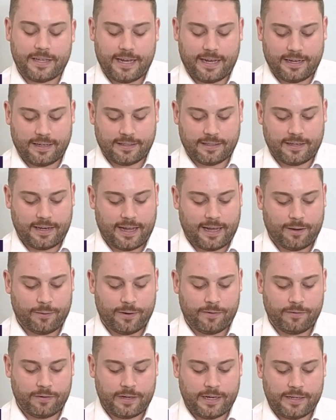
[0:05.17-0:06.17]
Act and how it
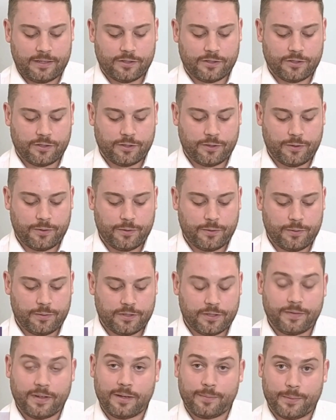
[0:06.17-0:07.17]
relates to
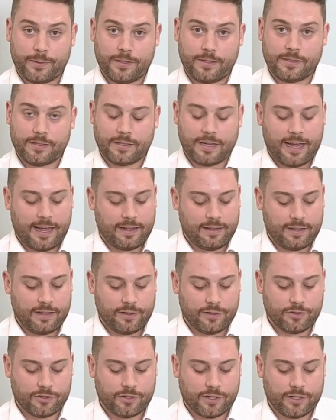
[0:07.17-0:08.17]
developers and the
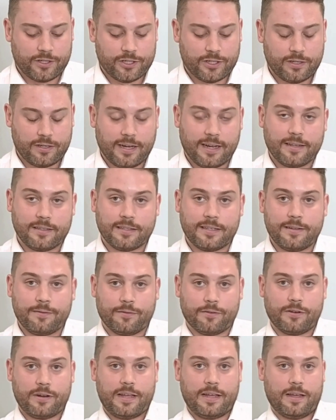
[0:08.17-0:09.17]
construction and
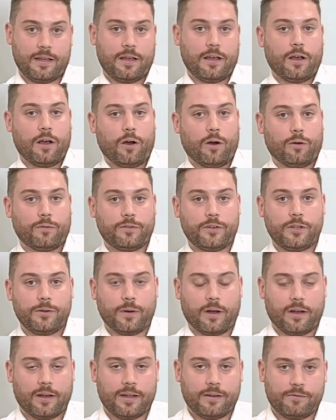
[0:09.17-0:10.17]
delivery of new
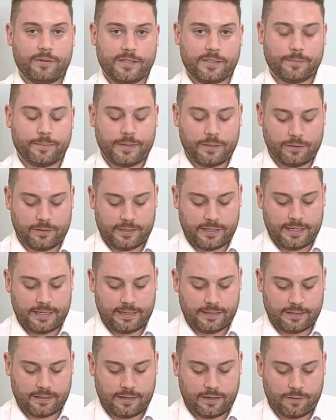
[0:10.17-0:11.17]
high-risk
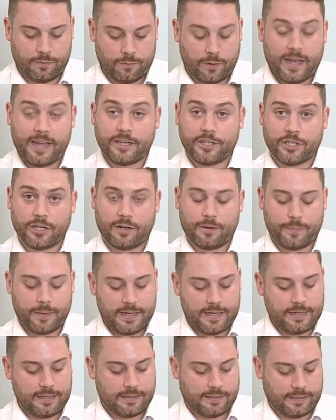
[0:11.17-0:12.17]
buildings, or
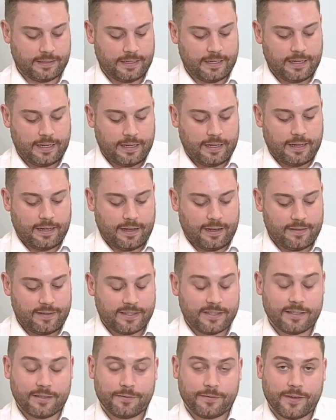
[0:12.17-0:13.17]
HRBs. This
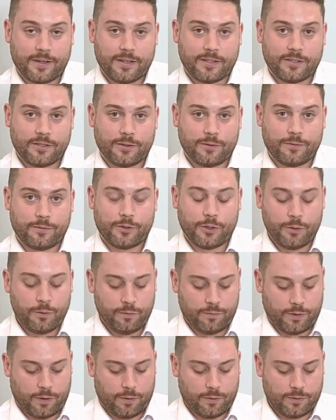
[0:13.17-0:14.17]
is the first of two
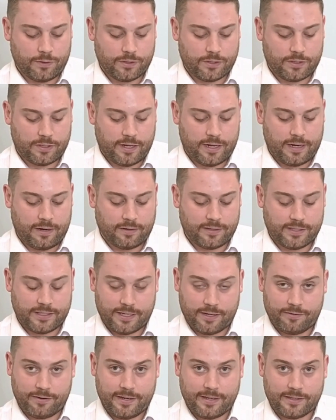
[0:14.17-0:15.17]
vlogs in our
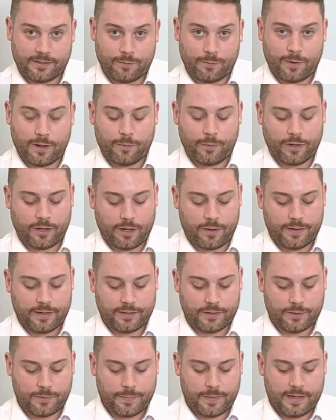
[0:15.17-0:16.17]
series where we're going
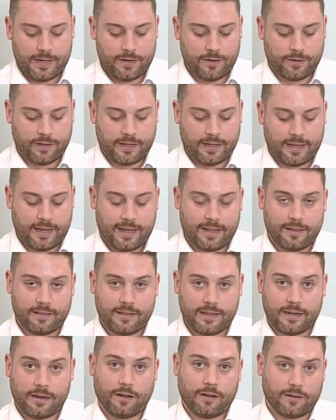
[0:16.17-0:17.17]
to be looking at
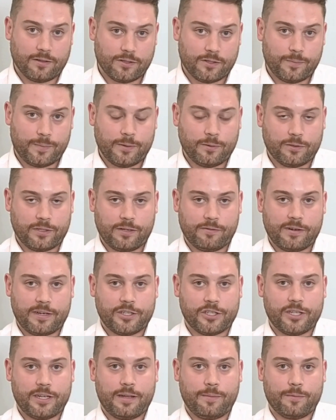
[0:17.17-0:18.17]
the enhanced building
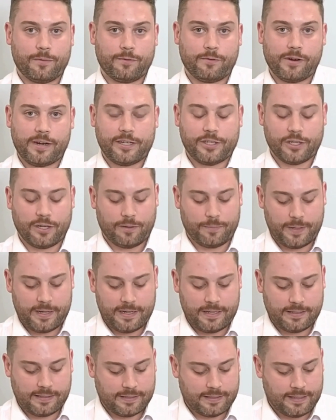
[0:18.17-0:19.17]
regime for
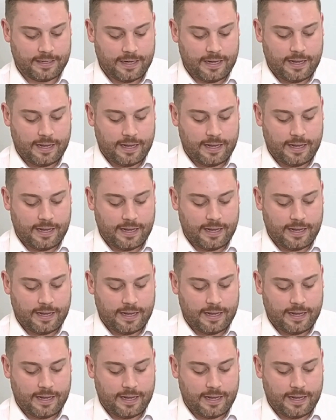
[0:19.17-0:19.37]
HRBs.